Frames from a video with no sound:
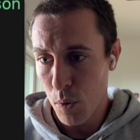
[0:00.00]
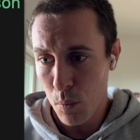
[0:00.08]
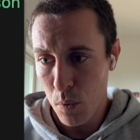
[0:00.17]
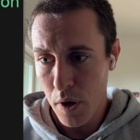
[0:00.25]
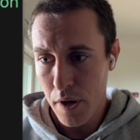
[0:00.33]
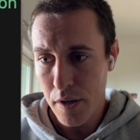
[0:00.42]
But
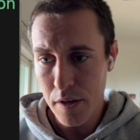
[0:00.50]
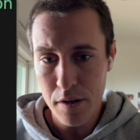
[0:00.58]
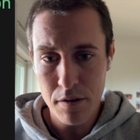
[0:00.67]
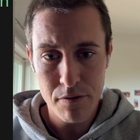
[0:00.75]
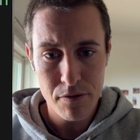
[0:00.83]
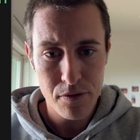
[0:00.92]

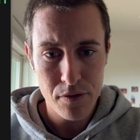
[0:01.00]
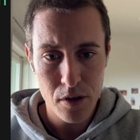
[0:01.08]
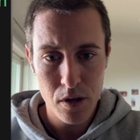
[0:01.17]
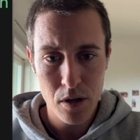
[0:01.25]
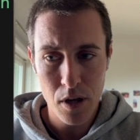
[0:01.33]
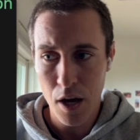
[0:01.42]

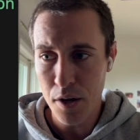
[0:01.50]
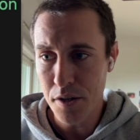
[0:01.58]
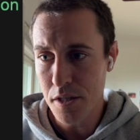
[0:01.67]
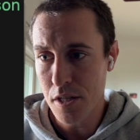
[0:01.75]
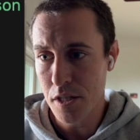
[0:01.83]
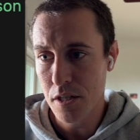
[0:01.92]
how
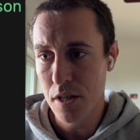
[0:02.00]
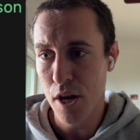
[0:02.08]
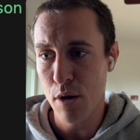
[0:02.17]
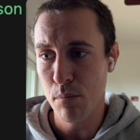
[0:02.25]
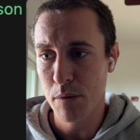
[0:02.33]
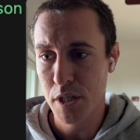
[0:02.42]
does this
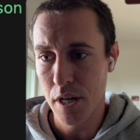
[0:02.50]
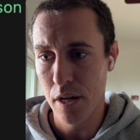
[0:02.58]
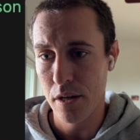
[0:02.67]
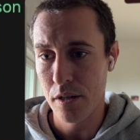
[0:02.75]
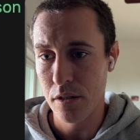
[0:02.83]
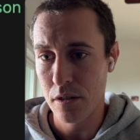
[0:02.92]
type
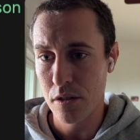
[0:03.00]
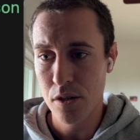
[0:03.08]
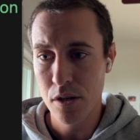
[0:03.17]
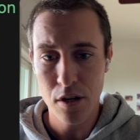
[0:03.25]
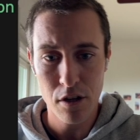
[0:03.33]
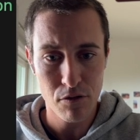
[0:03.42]

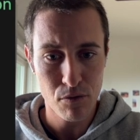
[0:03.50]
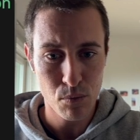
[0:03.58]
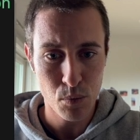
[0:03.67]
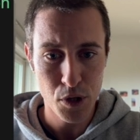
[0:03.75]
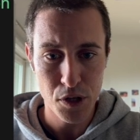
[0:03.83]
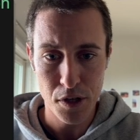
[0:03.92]
change
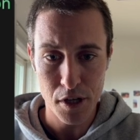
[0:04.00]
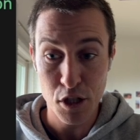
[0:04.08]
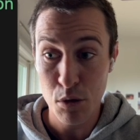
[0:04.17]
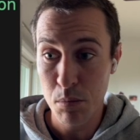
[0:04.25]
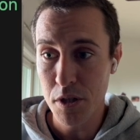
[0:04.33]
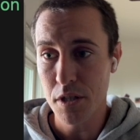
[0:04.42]
if we
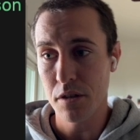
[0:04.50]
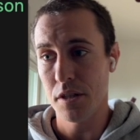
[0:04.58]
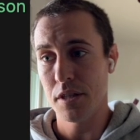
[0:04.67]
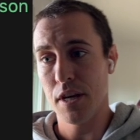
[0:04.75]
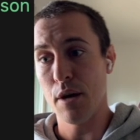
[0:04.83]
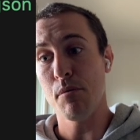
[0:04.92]

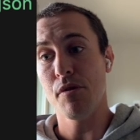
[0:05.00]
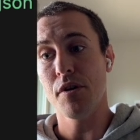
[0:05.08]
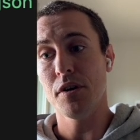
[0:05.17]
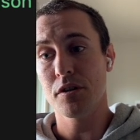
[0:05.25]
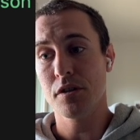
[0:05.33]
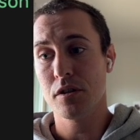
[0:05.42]
explicitly type
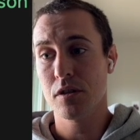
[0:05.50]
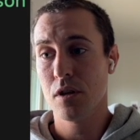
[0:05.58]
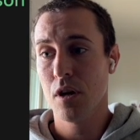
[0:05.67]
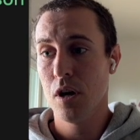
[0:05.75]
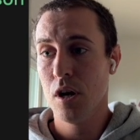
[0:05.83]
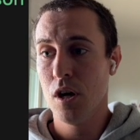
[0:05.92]
this?
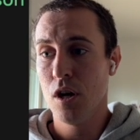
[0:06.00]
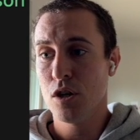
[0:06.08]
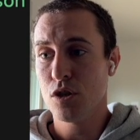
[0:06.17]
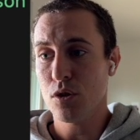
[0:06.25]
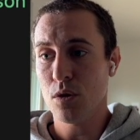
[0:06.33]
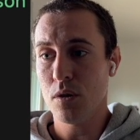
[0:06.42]

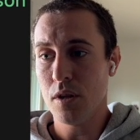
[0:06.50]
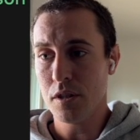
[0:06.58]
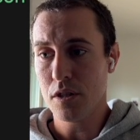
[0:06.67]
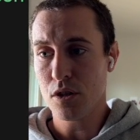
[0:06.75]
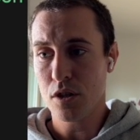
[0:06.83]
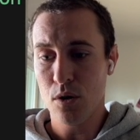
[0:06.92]
So
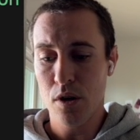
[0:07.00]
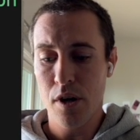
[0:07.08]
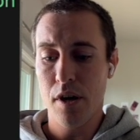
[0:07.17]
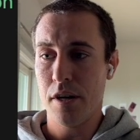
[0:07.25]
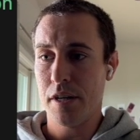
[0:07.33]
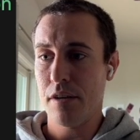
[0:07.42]
let's go
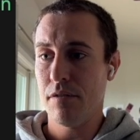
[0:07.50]
ahead